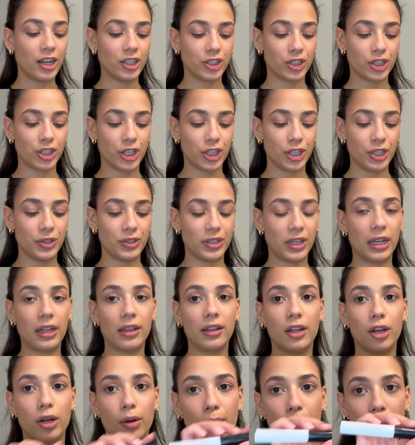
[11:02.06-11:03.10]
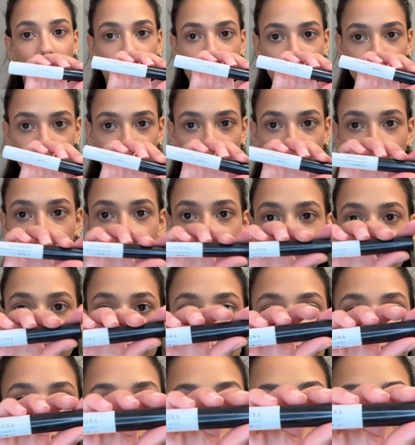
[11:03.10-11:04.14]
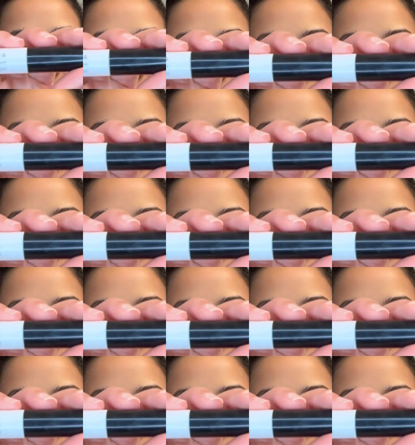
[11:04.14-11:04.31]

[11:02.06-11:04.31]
started using clear brow gel just to set